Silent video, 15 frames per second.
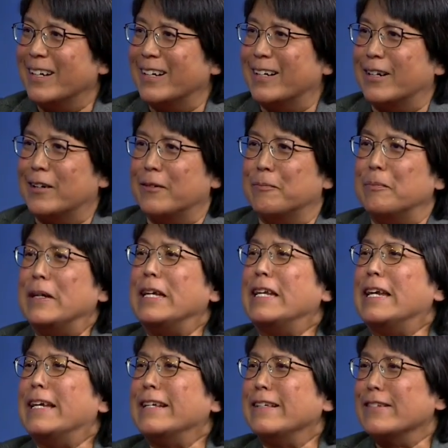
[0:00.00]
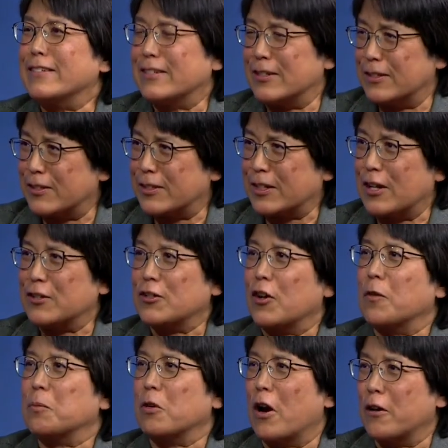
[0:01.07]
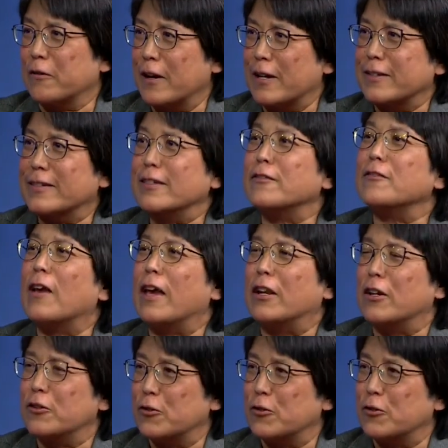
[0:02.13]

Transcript: uh, meetings to discuss our progress and, and